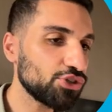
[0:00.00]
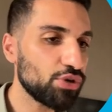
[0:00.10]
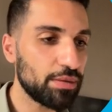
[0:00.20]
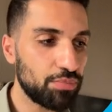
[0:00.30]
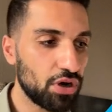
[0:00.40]
You
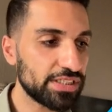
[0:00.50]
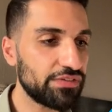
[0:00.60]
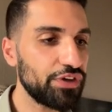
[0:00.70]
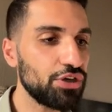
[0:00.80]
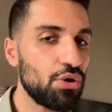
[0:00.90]
can pause the
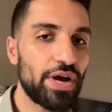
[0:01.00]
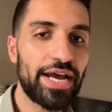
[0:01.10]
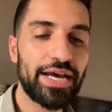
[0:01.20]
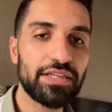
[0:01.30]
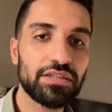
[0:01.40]
video
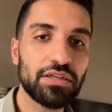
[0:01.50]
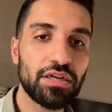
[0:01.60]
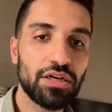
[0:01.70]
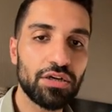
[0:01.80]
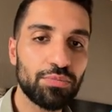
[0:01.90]
and
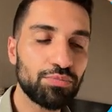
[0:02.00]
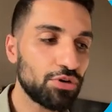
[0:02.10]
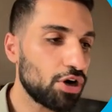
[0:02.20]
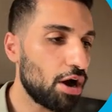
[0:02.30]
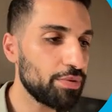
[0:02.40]

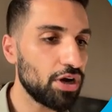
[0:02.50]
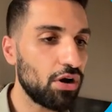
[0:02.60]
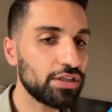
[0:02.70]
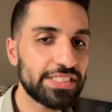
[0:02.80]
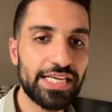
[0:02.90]
copy
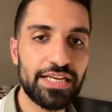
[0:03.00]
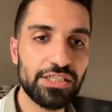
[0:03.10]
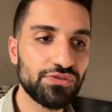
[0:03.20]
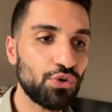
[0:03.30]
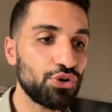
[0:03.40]
all the
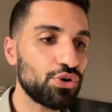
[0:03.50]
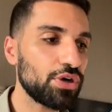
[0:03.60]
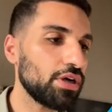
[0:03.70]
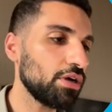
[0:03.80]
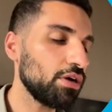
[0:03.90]
settings for your
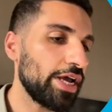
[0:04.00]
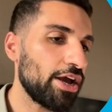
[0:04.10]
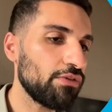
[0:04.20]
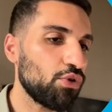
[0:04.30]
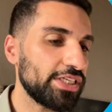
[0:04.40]

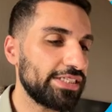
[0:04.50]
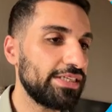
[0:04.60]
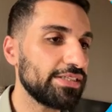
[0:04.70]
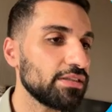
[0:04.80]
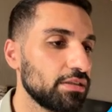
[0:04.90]
AI voice
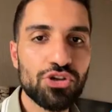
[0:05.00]
assistant.